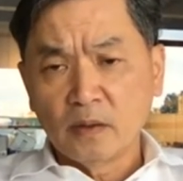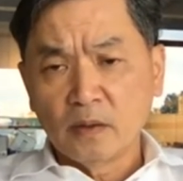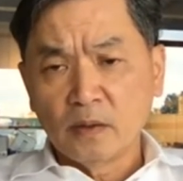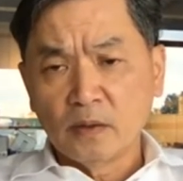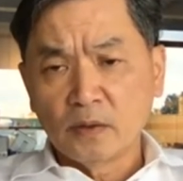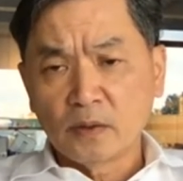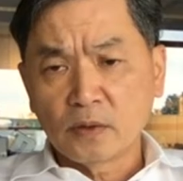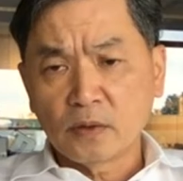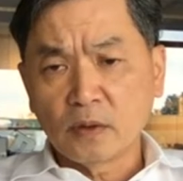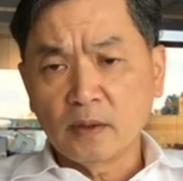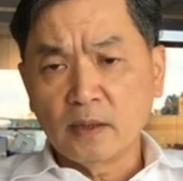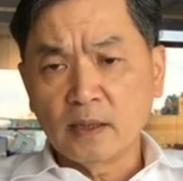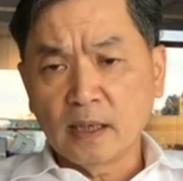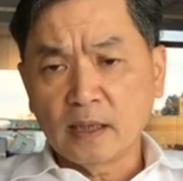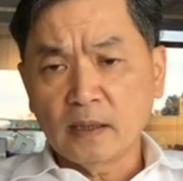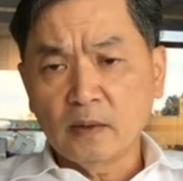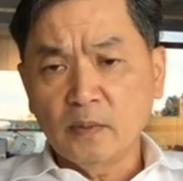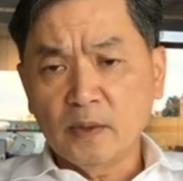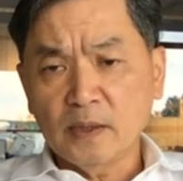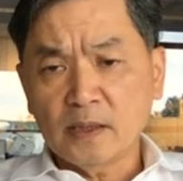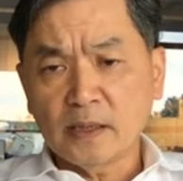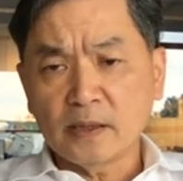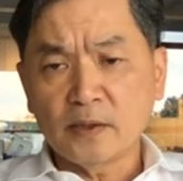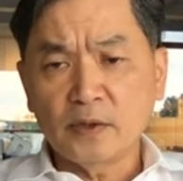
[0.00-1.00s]
So in other
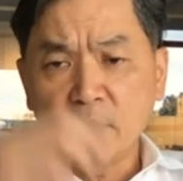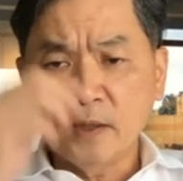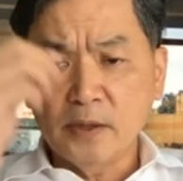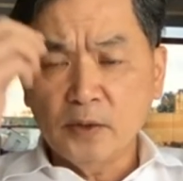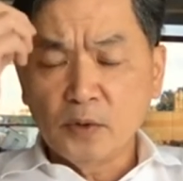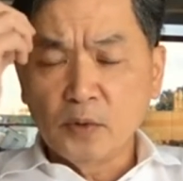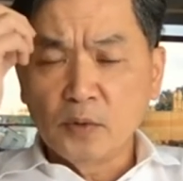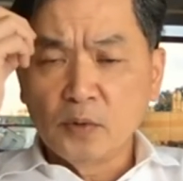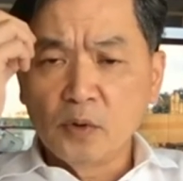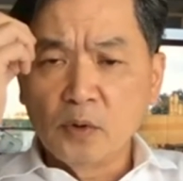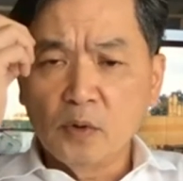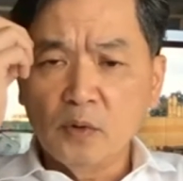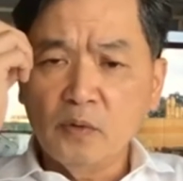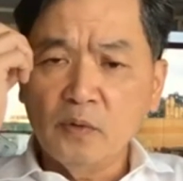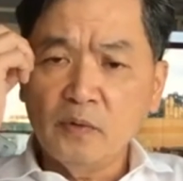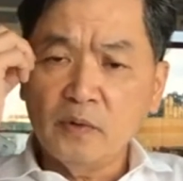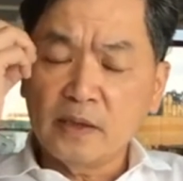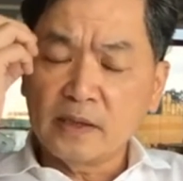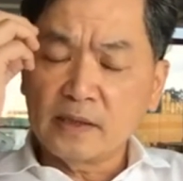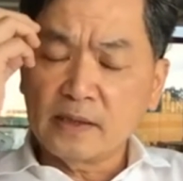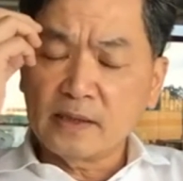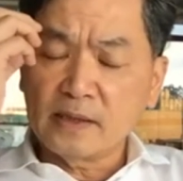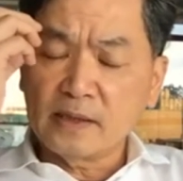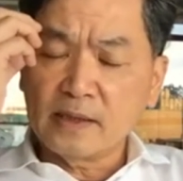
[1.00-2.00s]
words, actually to know
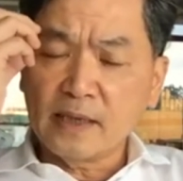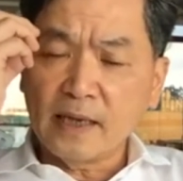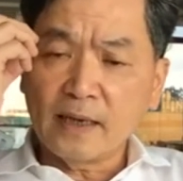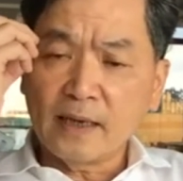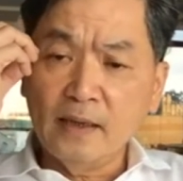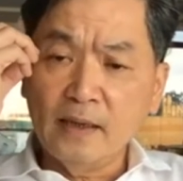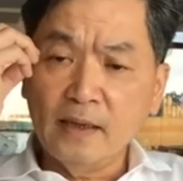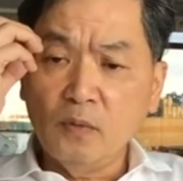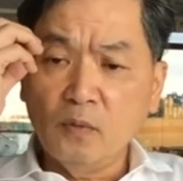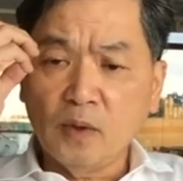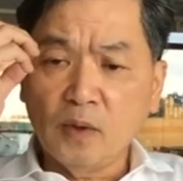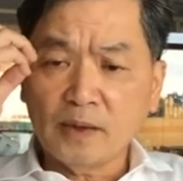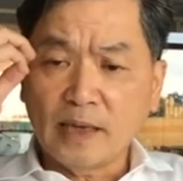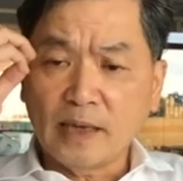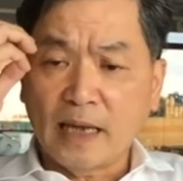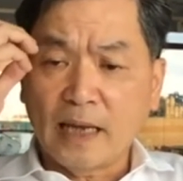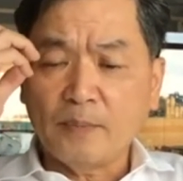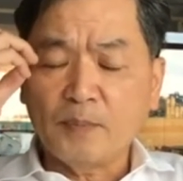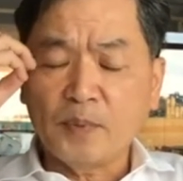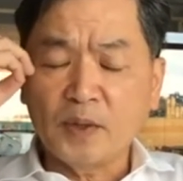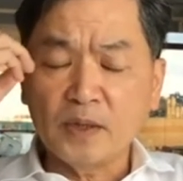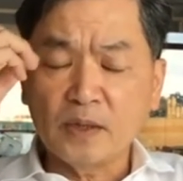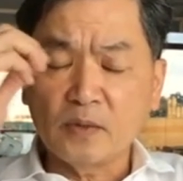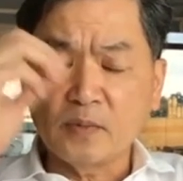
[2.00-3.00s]
exactly what
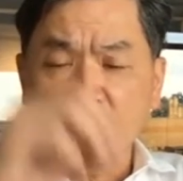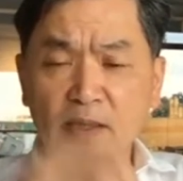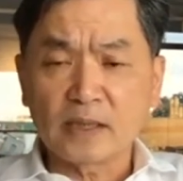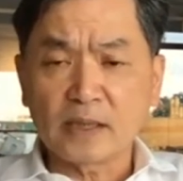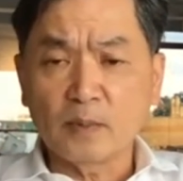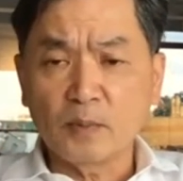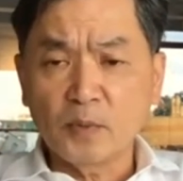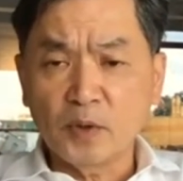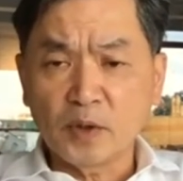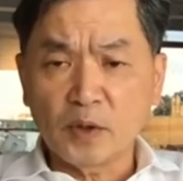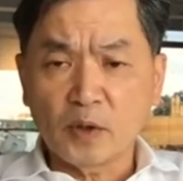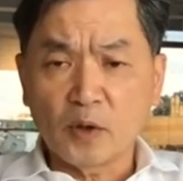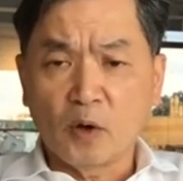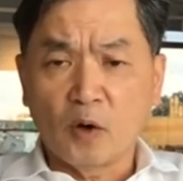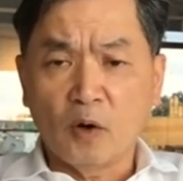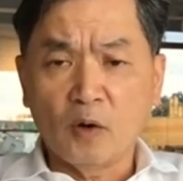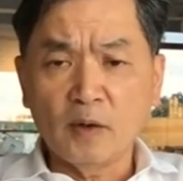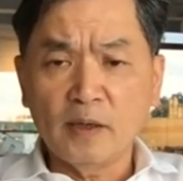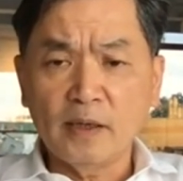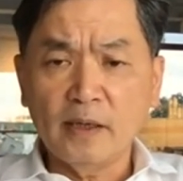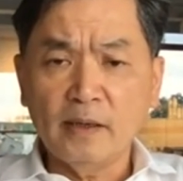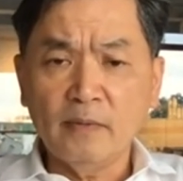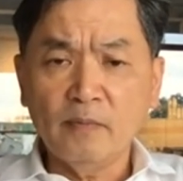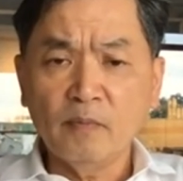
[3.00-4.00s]
happens when somebody
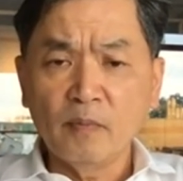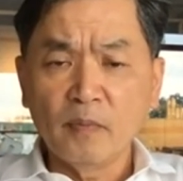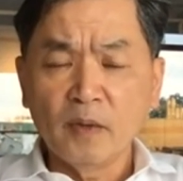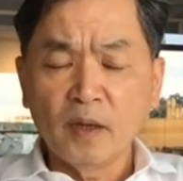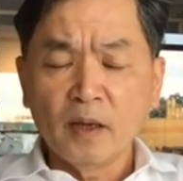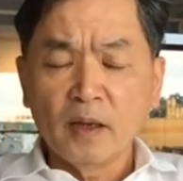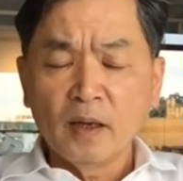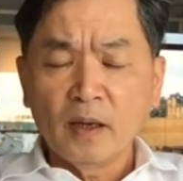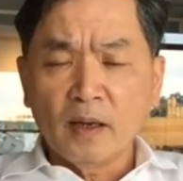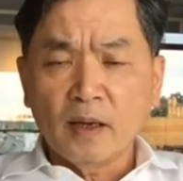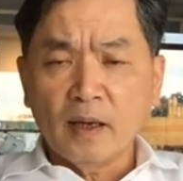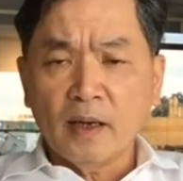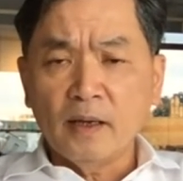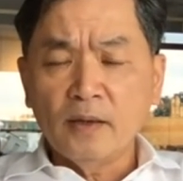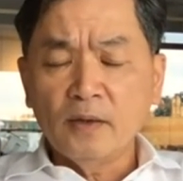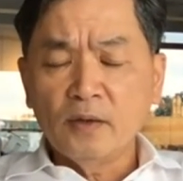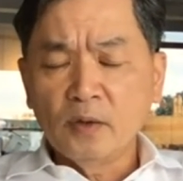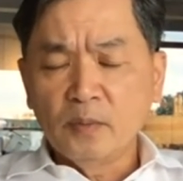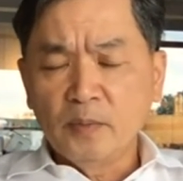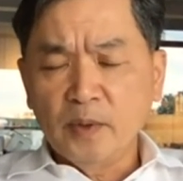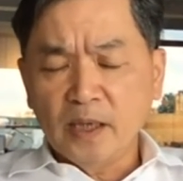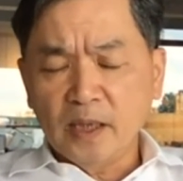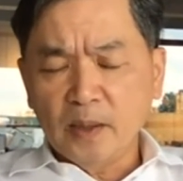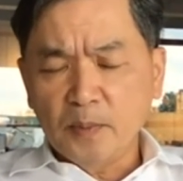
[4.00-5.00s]
calls in, and
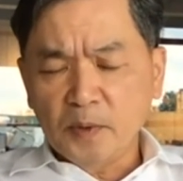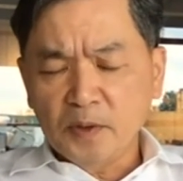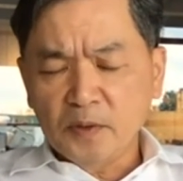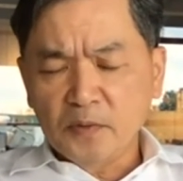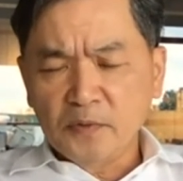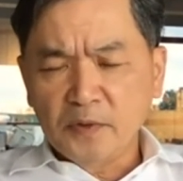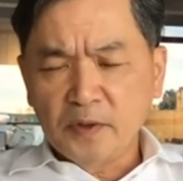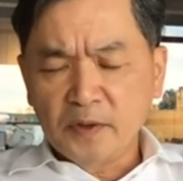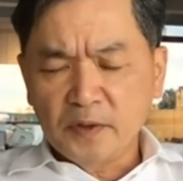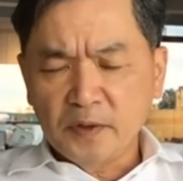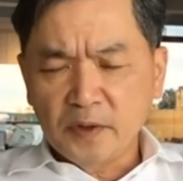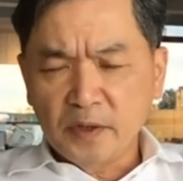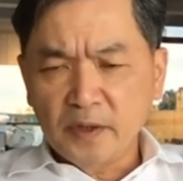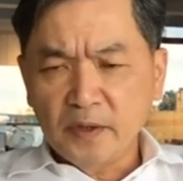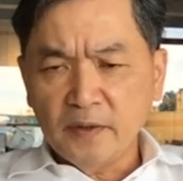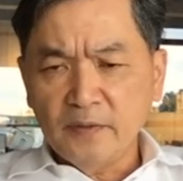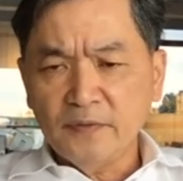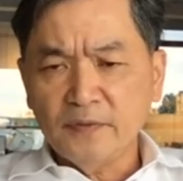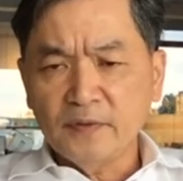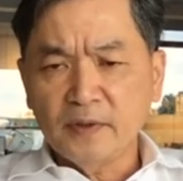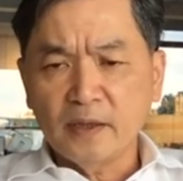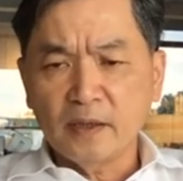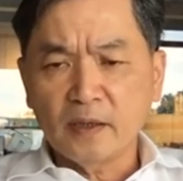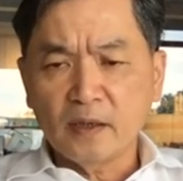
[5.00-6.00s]
to be able to
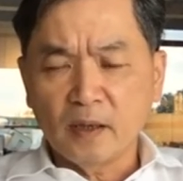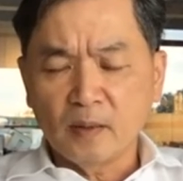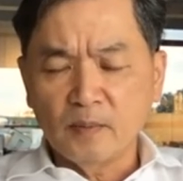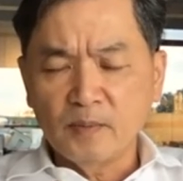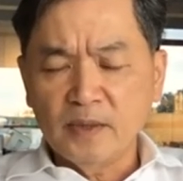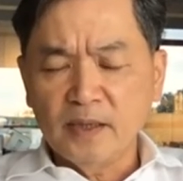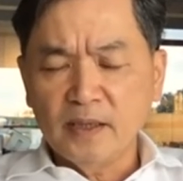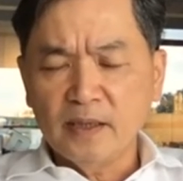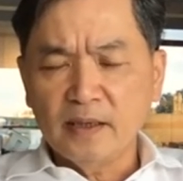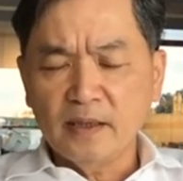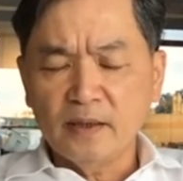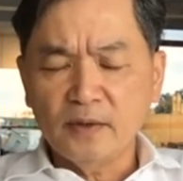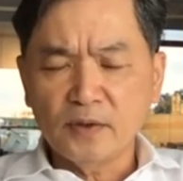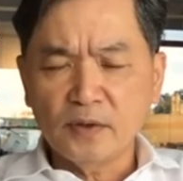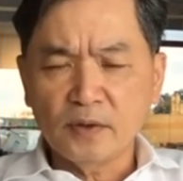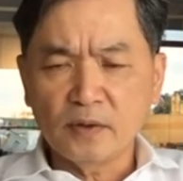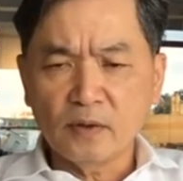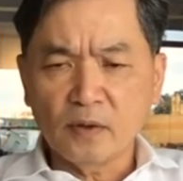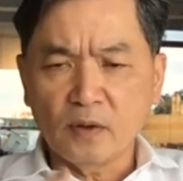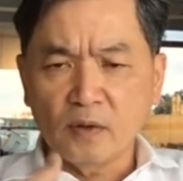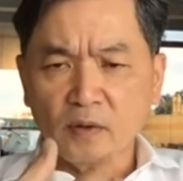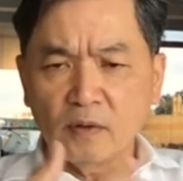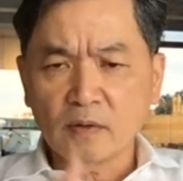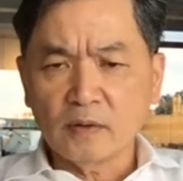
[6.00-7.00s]
retrieve the
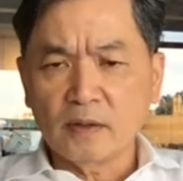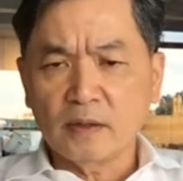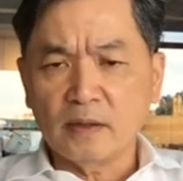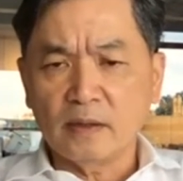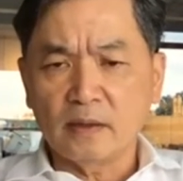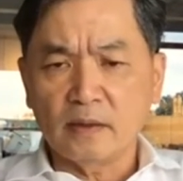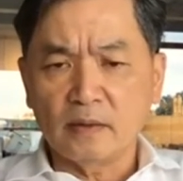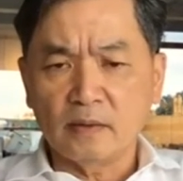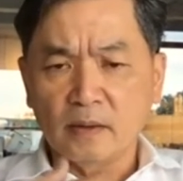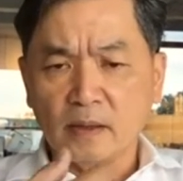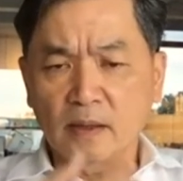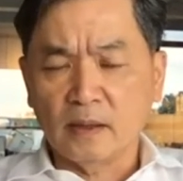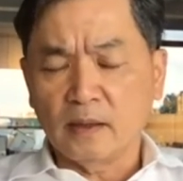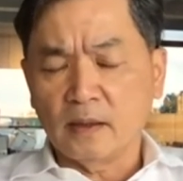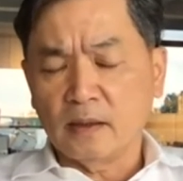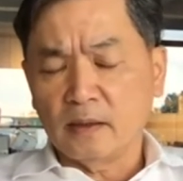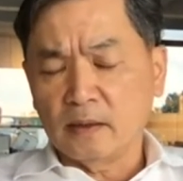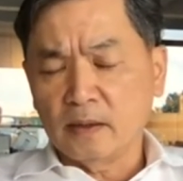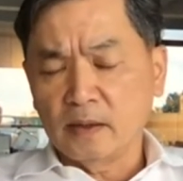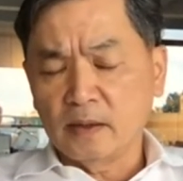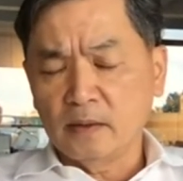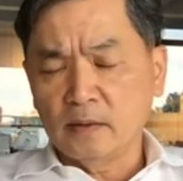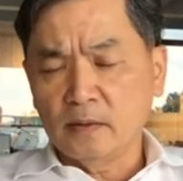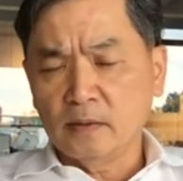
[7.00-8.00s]
communication or the
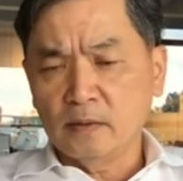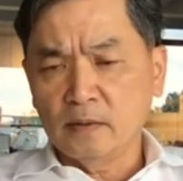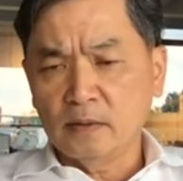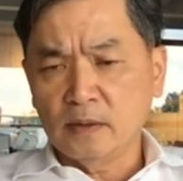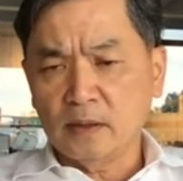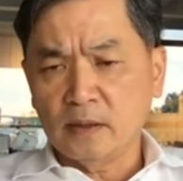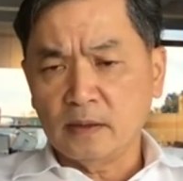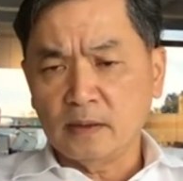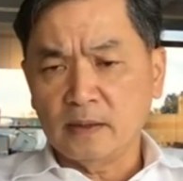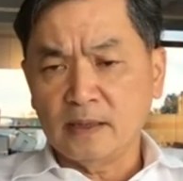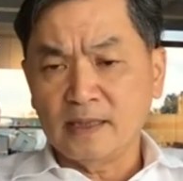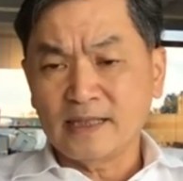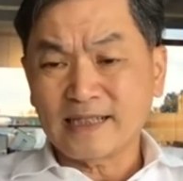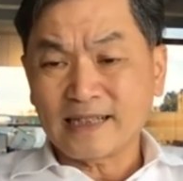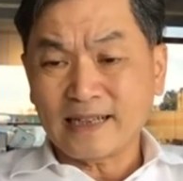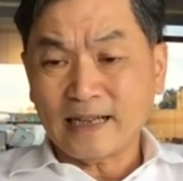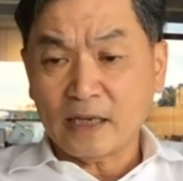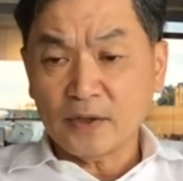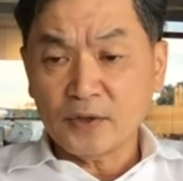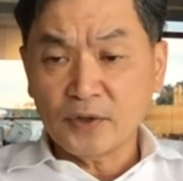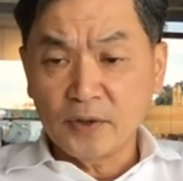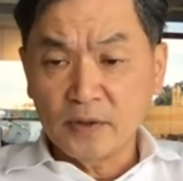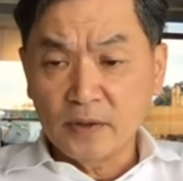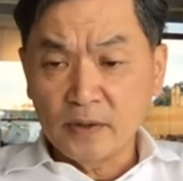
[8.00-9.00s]
the
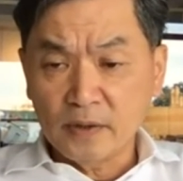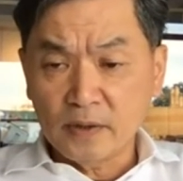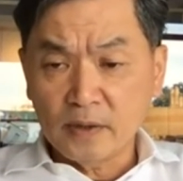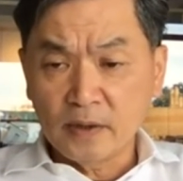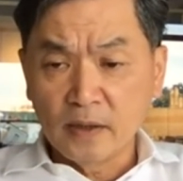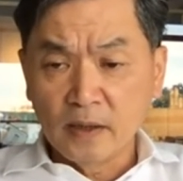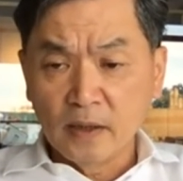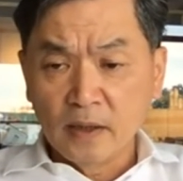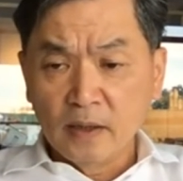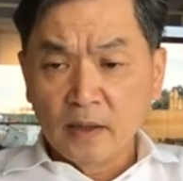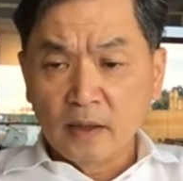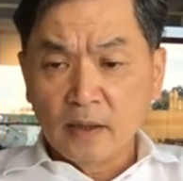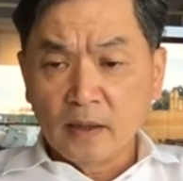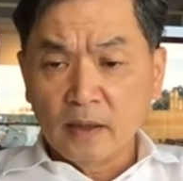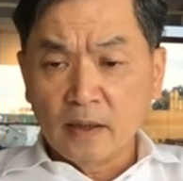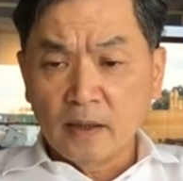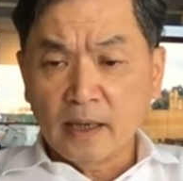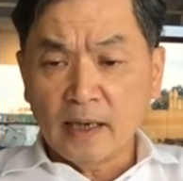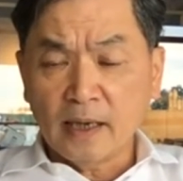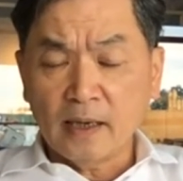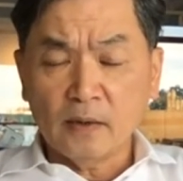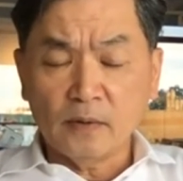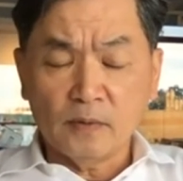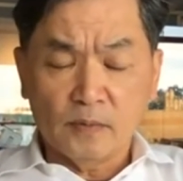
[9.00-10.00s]
discussions
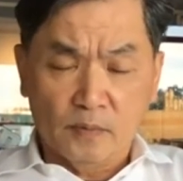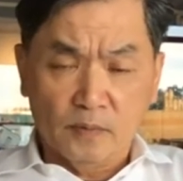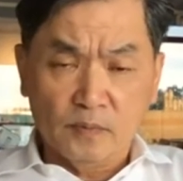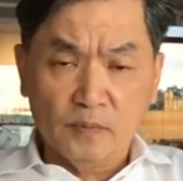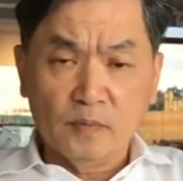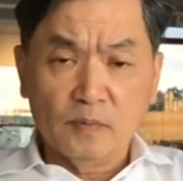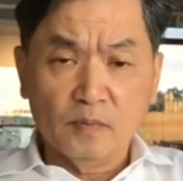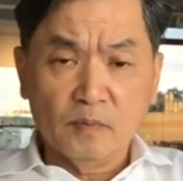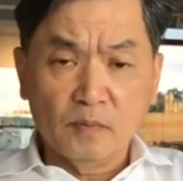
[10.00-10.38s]
help.